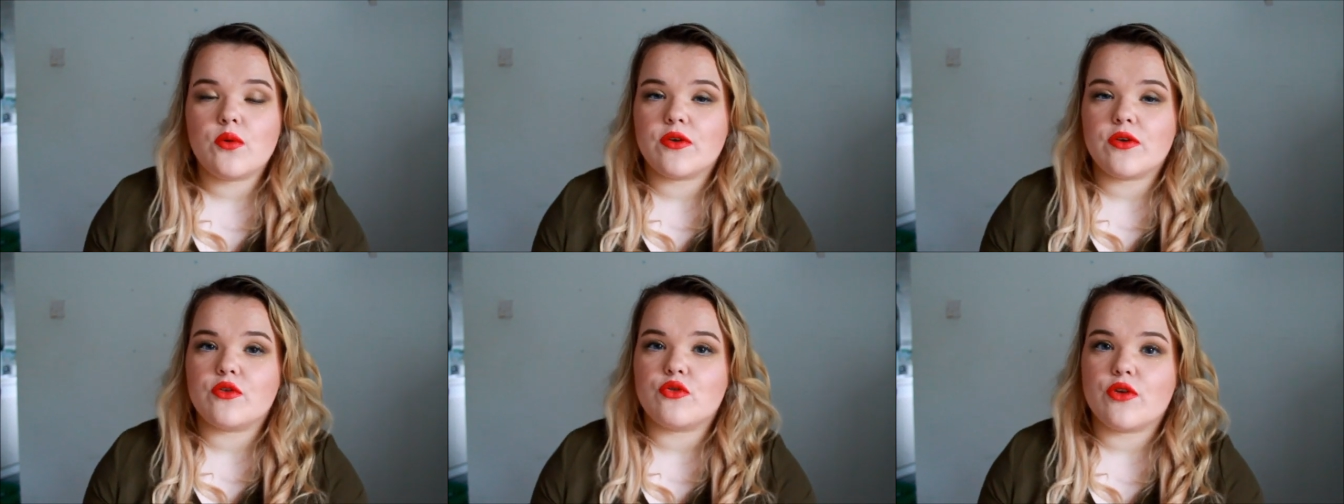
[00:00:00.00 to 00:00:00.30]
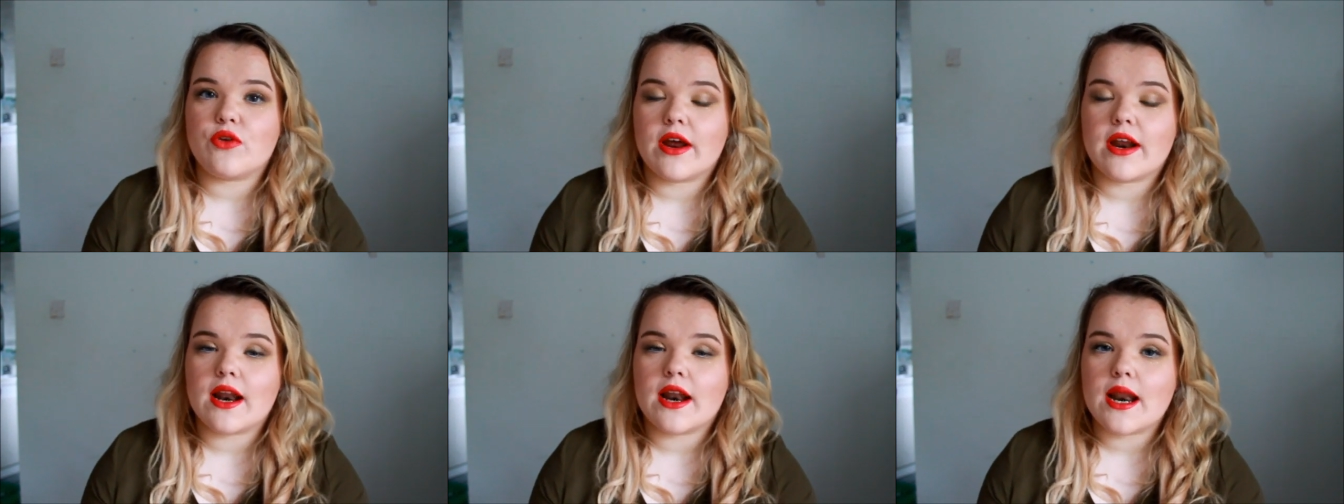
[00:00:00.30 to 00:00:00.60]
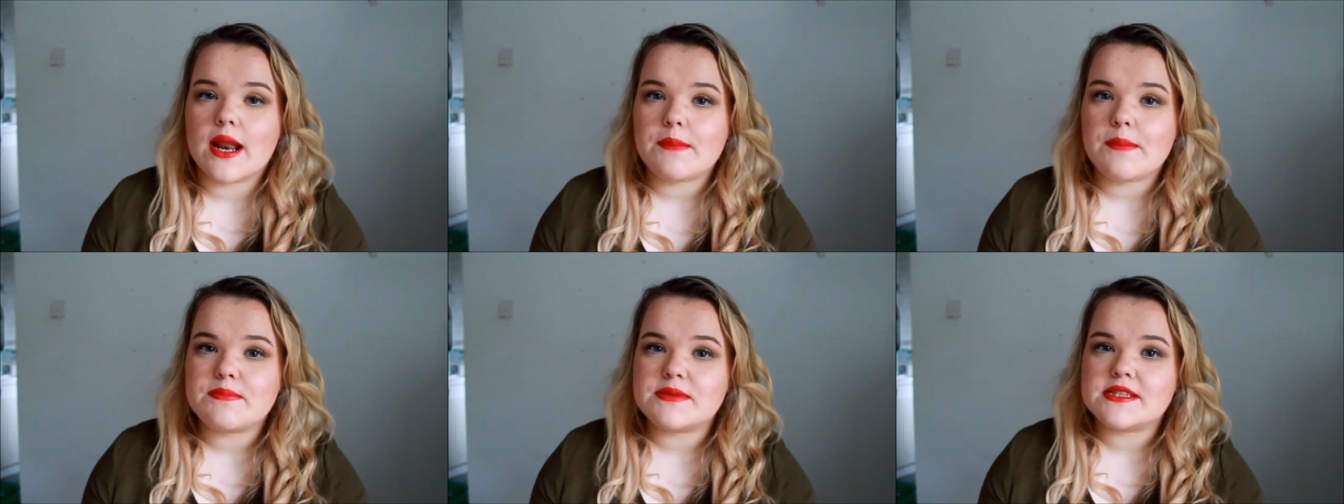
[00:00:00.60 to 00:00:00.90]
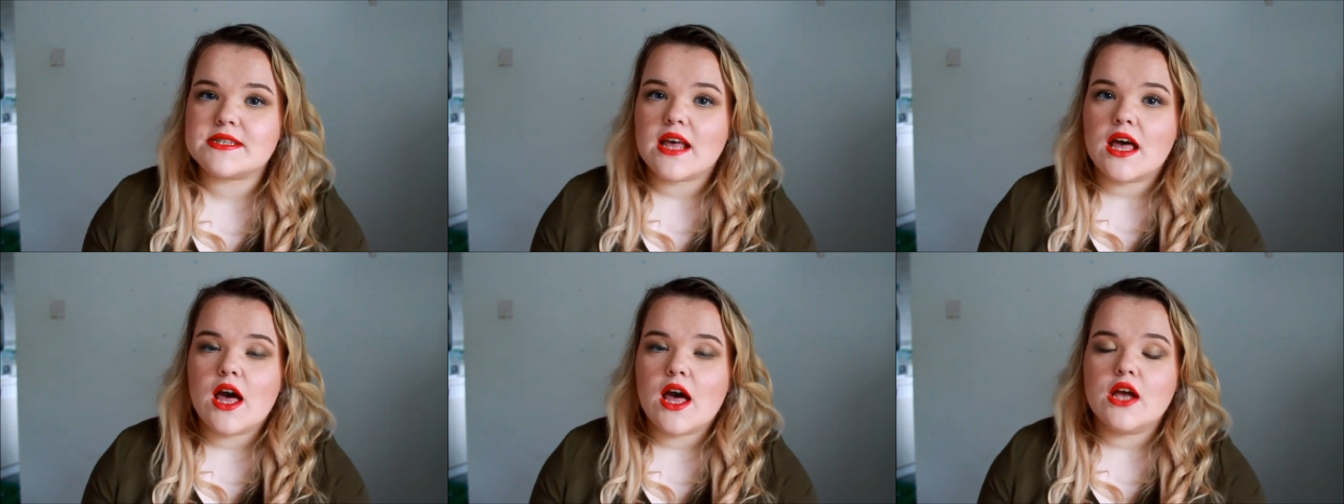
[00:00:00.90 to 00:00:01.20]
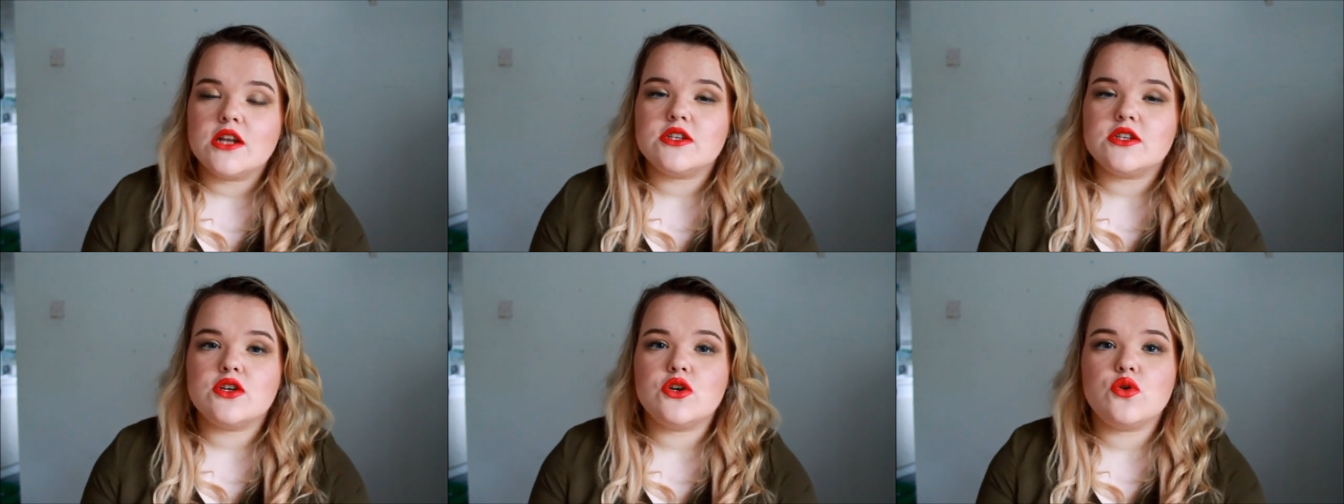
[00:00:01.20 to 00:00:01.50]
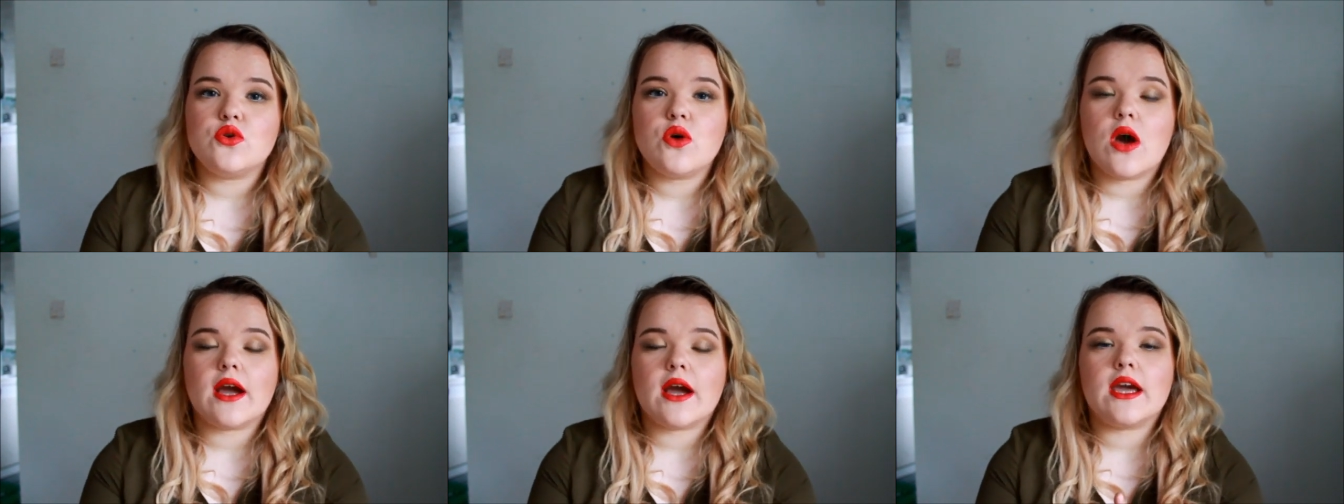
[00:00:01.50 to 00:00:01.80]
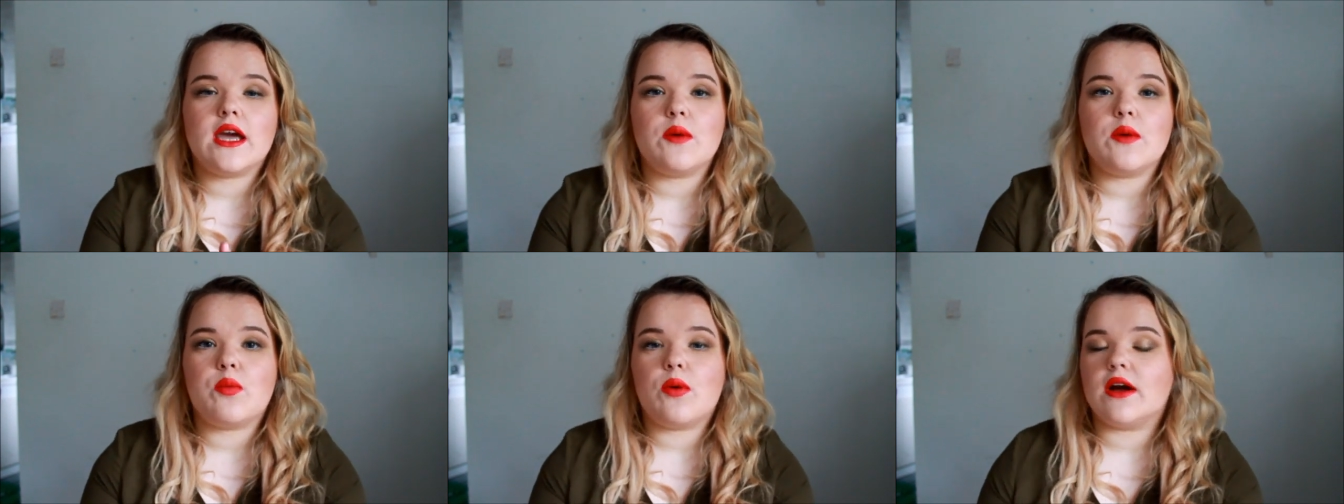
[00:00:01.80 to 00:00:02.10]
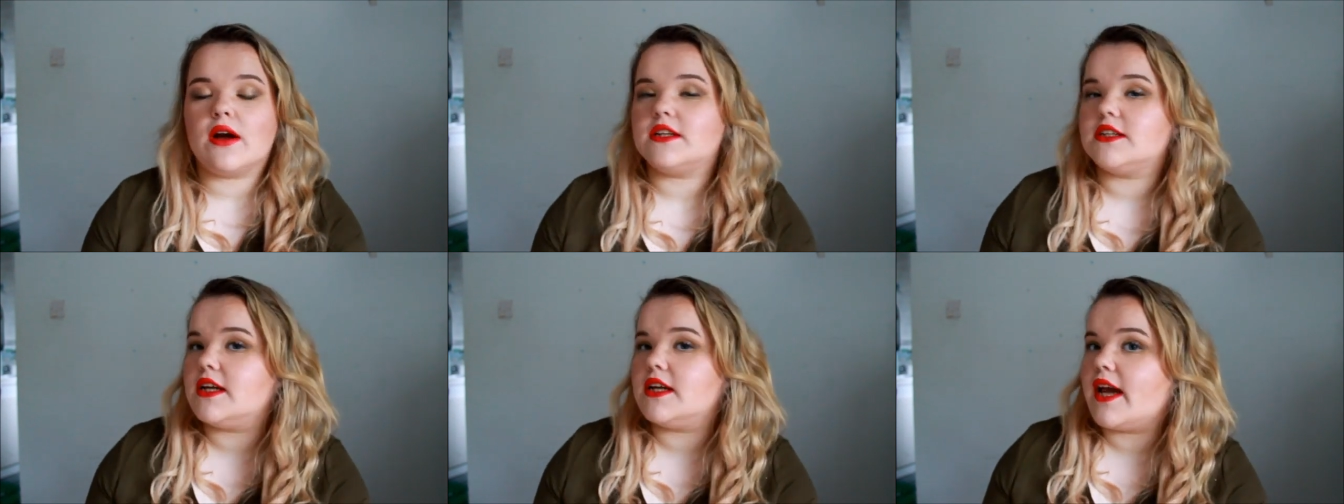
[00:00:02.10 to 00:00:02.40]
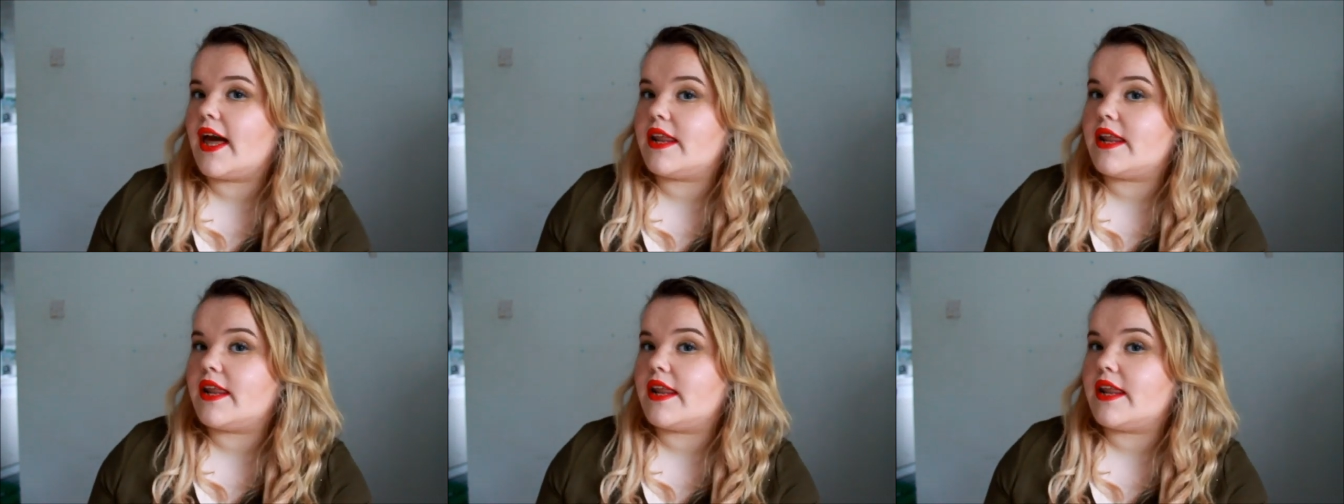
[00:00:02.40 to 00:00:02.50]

with red lips, do keep watching.